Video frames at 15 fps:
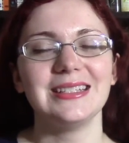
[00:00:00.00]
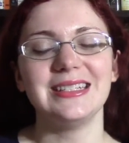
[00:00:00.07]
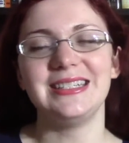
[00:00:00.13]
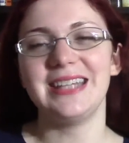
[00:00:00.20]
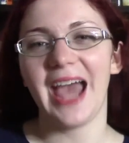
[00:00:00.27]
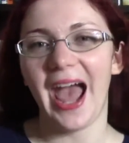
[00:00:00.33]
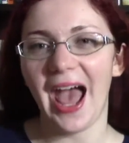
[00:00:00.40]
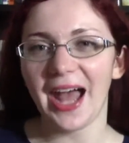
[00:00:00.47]

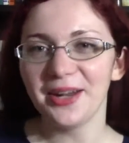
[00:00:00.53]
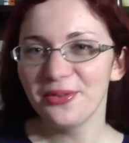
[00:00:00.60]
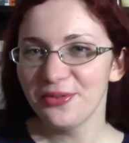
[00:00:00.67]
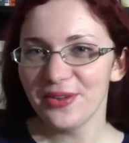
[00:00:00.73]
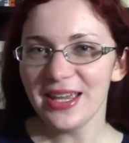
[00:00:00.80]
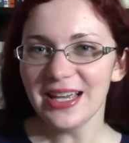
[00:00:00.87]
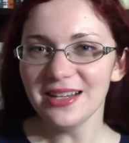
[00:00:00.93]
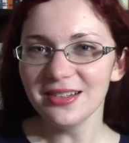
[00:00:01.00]
dad
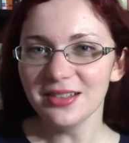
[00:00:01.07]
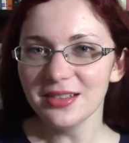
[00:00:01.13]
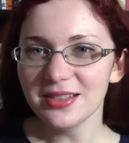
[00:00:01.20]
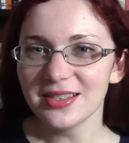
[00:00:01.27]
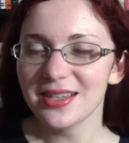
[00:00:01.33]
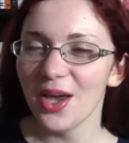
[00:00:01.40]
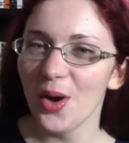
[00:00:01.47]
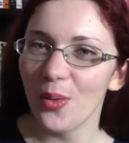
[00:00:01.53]

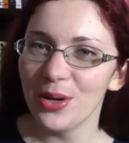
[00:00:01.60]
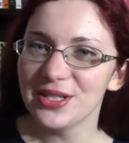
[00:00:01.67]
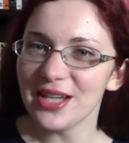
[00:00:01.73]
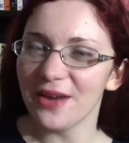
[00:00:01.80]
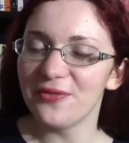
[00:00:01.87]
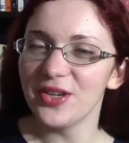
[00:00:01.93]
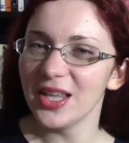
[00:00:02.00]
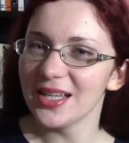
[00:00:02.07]
feels, which
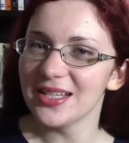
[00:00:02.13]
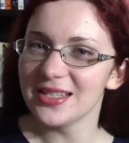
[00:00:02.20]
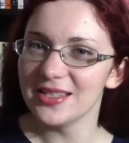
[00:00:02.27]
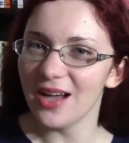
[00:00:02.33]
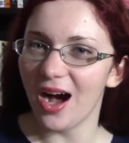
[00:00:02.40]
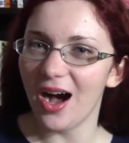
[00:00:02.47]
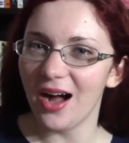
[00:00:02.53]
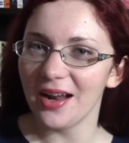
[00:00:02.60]
I feel like is
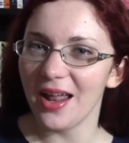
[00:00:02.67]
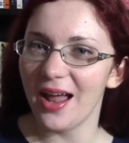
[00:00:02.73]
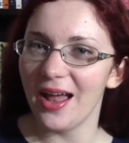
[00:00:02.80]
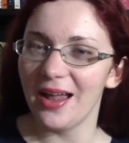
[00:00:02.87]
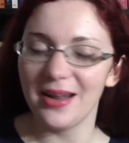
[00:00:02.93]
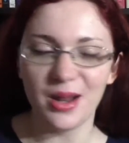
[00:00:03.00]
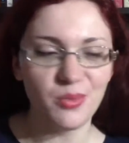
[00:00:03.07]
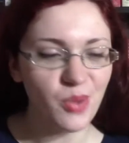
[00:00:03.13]
not
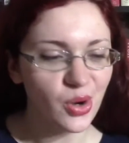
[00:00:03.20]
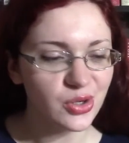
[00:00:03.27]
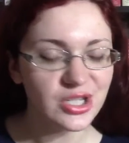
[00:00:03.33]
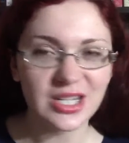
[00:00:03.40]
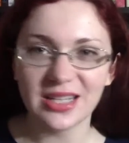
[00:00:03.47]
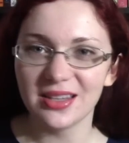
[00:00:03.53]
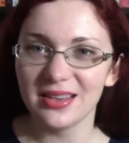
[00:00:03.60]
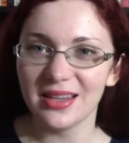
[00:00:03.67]
an
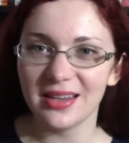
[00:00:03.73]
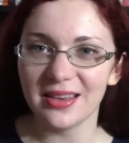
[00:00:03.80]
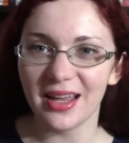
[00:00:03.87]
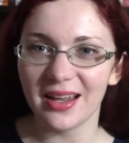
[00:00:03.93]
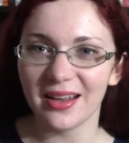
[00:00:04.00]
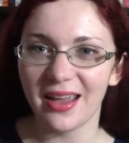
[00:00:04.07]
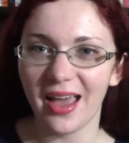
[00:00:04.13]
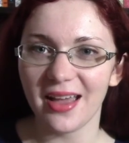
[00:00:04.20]
emotion
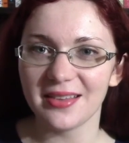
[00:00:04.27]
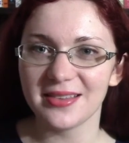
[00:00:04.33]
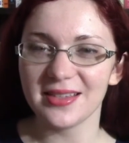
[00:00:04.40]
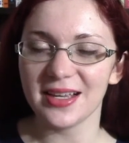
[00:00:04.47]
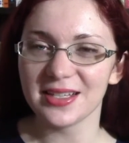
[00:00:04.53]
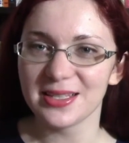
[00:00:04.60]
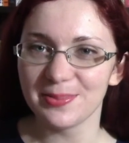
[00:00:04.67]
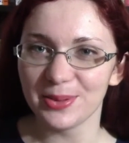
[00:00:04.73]
that gets
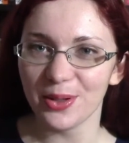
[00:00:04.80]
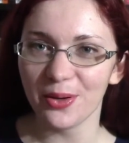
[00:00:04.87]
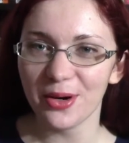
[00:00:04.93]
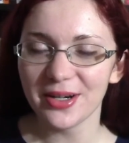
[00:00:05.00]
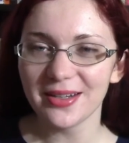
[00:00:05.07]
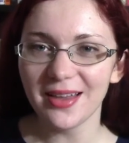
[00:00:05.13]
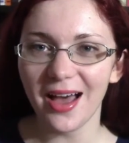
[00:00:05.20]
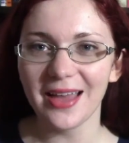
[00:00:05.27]

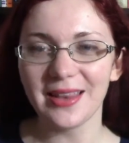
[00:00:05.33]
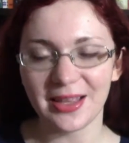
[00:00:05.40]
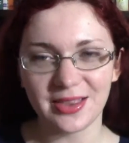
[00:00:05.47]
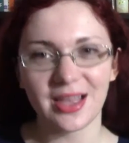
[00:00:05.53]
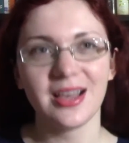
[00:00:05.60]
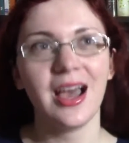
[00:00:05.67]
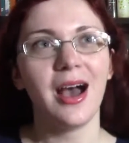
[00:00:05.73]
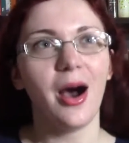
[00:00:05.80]
explored a lot.
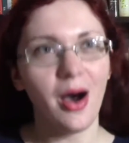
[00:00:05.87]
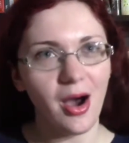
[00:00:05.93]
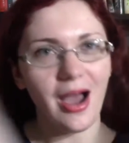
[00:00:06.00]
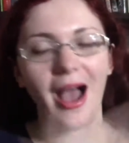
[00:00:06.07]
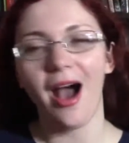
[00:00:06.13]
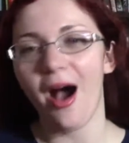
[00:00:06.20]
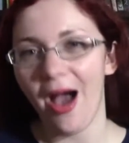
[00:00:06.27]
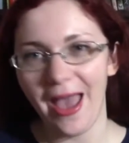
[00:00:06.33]
Like uh,
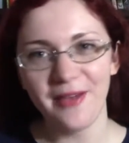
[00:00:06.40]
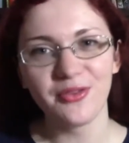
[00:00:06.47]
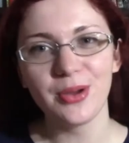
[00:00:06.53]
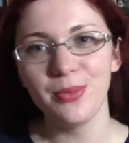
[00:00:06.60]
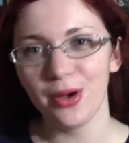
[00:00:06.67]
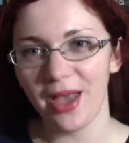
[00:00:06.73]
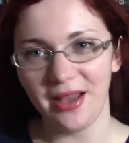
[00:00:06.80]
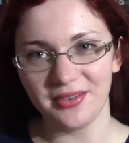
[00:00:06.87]
uh every
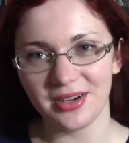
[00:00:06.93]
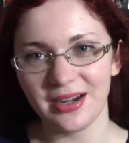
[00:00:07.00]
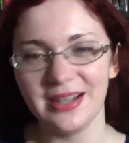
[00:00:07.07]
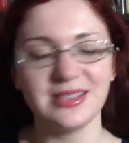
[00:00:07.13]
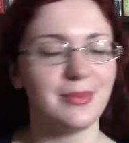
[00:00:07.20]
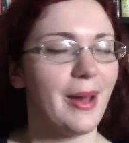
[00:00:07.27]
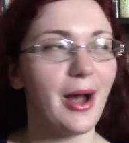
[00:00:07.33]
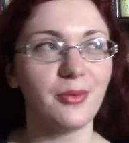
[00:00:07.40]
book ever
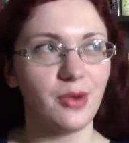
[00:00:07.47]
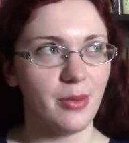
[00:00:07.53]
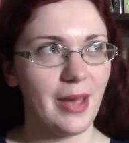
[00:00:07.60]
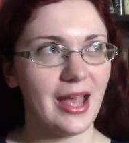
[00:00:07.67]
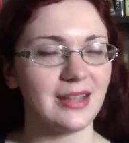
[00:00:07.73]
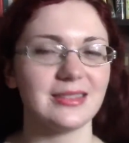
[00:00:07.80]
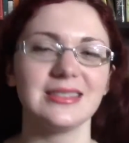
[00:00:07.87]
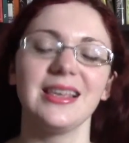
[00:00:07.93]
is about
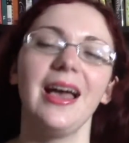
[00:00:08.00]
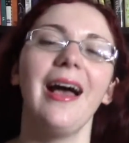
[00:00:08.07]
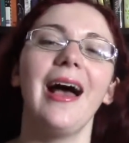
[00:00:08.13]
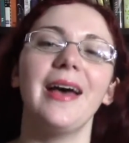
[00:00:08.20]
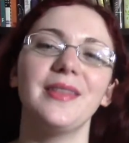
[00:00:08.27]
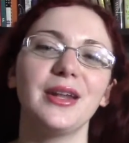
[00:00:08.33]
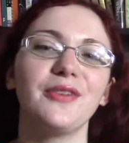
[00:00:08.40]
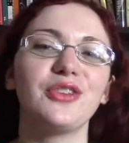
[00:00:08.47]
romance.
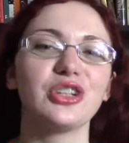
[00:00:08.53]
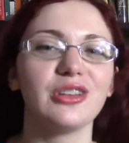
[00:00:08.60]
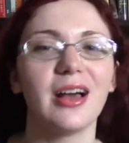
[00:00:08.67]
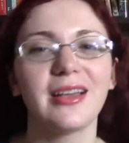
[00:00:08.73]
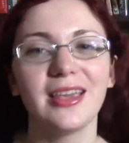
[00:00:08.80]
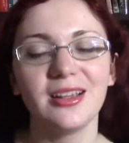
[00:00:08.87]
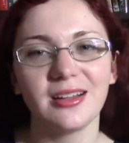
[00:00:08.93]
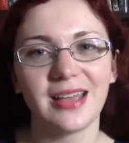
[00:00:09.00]
And then if you're
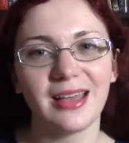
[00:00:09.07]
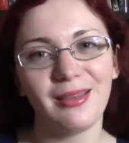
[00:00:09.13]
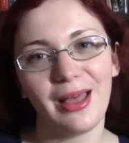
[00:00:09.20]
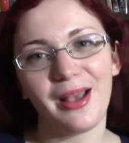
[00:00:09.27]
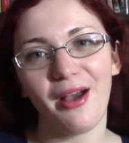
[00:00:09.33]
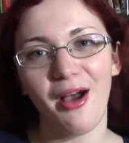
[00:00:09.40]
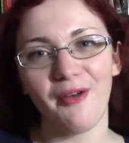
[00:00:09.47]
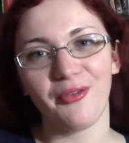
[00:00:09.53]
lucky, you'll get
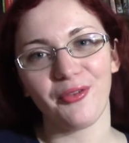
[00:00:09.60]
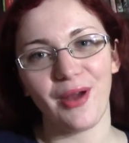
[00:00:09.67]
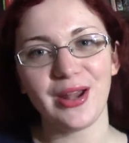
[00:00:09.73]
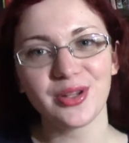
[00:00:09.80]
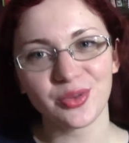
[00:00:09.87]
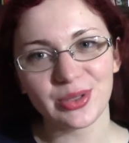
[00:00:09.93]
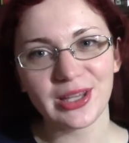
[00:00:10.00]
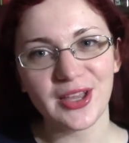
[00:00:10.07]
like a
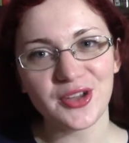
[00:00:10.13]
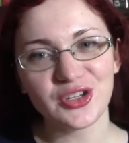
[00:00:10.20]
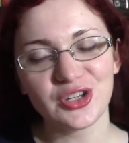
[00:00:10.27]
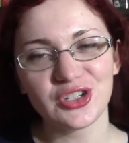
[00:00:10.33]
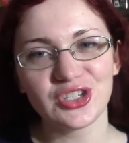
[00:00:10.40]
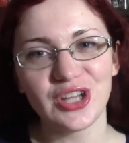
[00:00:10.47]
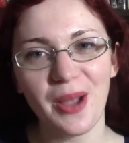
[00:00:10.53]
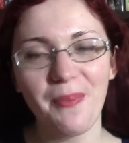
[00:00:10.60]
friend
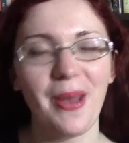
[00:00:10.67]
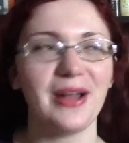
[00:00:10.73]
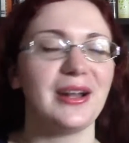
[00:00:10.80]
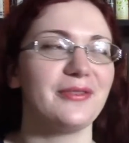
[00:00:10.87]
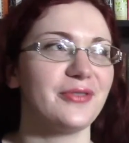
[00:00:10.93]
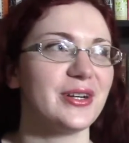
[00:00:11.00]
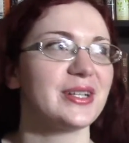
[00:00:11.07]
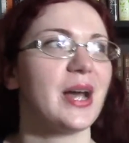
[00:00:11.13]
relationship. And
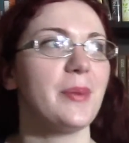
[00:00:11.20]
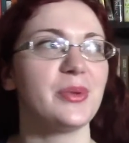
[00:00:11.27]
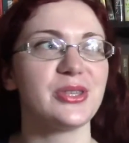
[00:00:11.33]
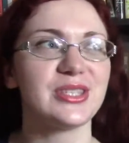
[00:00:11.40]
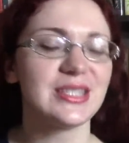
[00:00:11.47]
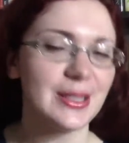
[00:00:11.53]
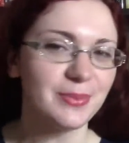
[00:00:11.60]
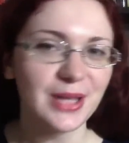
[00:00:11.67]
I've read a couple
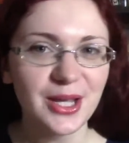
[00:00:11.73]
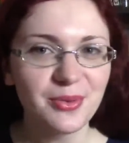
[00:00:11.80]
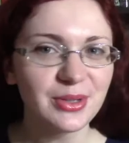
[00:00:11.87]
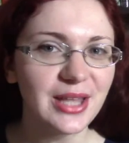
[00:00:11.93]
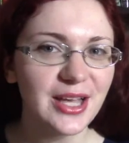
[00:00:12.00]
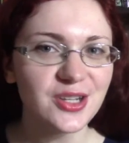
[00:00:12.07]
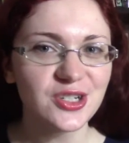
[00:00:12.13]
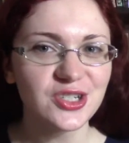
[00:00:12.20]
sibling
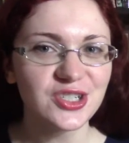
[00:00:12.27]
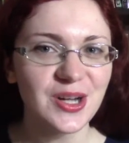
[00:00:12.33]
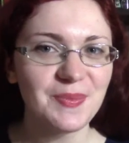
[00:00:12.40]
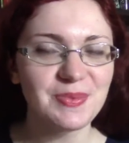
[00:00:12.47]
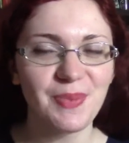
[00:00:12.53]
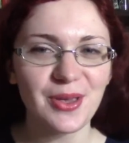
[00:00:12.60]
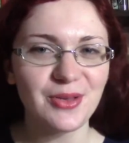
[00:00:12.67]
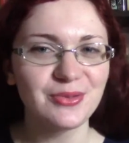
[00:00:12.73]

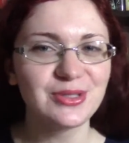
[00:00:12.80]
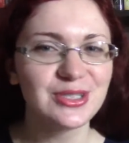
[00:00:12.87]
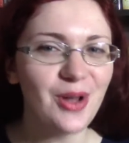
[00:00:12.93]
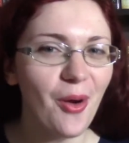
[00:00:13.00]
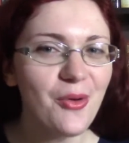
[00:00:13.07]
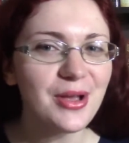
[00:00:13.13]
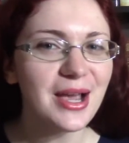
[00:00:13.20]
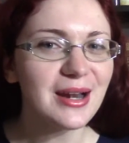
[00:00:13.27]
relationships, but you
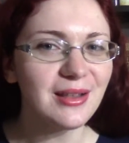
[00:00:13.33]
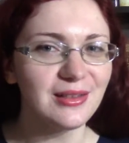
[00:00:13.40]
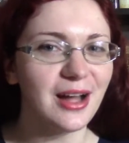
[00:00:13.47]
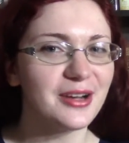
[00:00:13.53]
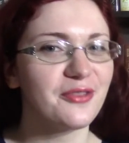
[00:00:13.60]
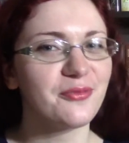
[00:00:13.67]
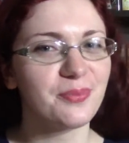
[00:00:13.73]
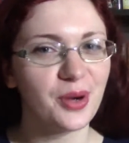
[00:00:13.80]
don't get a
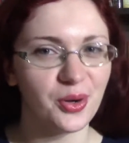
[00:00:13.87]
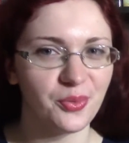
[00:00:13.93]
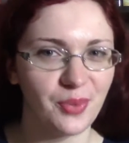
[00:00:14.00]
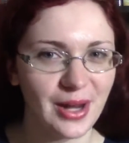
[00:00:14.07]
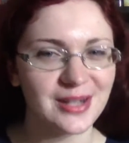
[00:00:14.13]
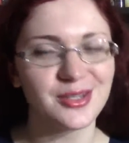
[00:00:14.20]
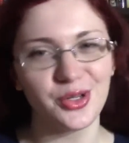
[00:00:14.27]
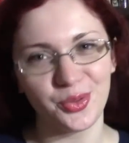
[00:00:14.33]
lot of
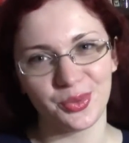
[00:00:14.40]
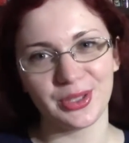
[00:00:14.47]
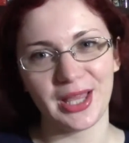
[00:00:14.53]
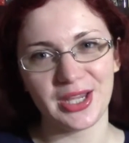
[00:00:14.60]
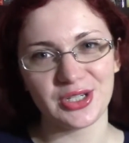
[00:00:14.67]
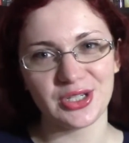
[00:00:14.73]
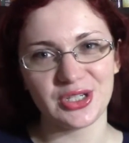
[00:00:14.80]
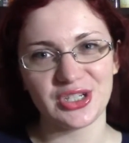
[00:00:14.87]
parental
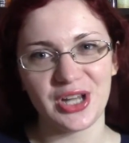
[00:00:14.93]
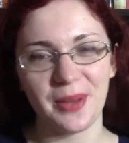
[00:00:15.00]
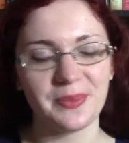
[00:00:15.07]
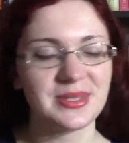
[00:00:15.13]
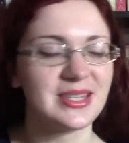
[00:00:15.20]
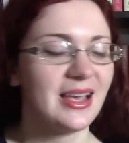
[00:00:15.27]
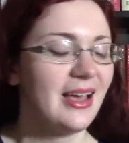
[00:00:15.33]
relationships.